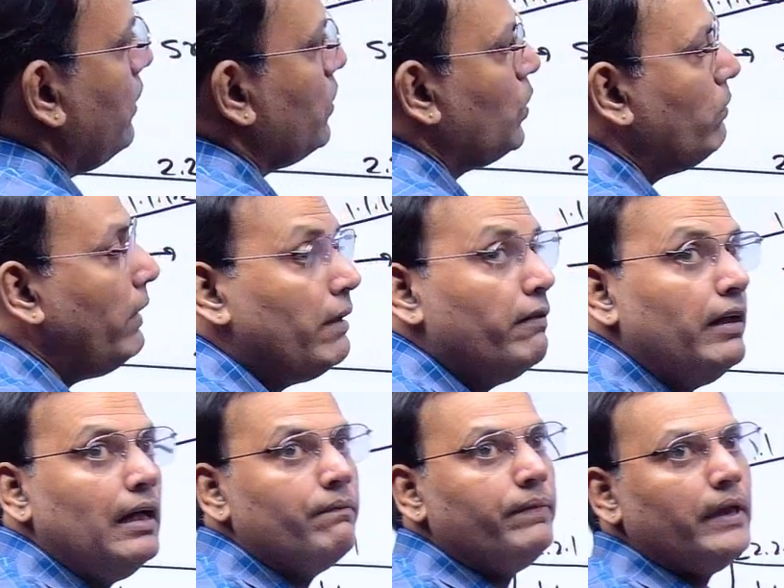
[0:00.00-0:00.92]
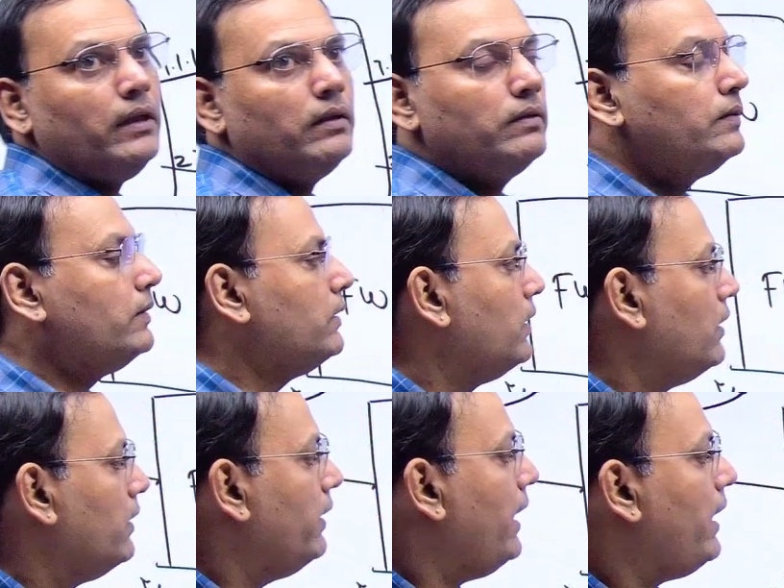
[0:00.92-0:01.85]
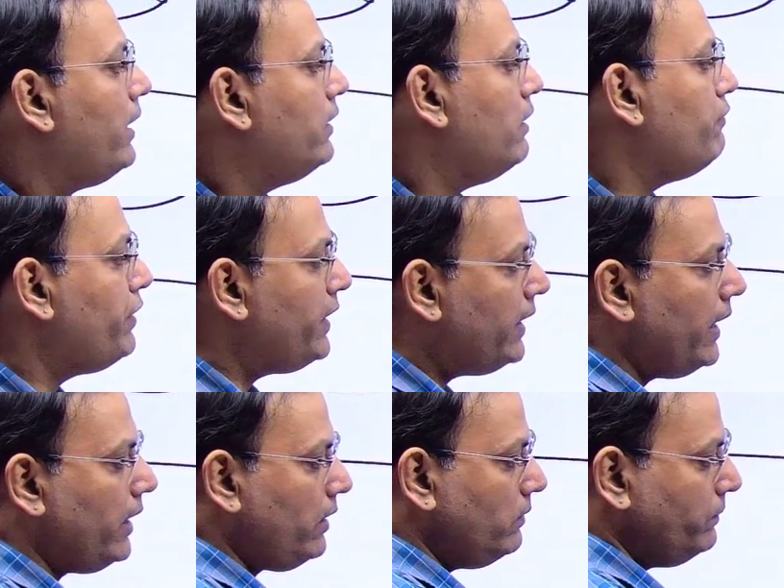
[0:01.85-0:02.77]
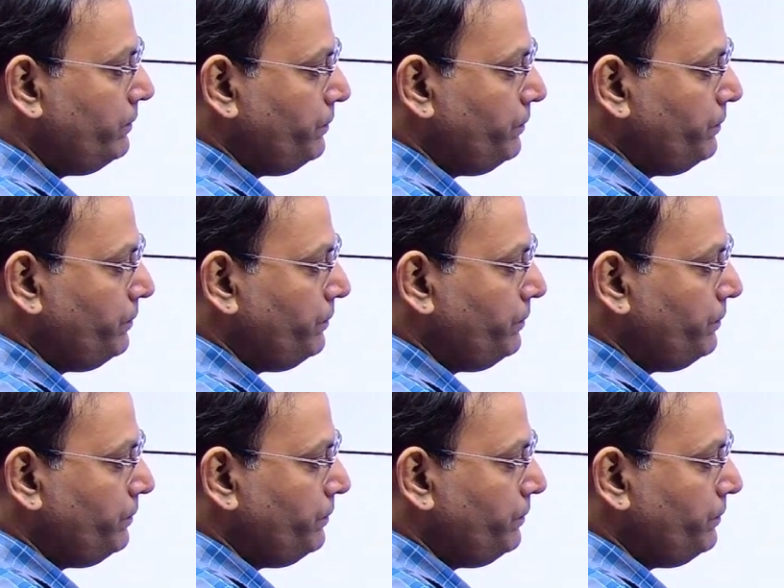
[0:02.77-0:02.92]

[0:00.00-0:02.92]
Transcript: So what will happen that in the VR,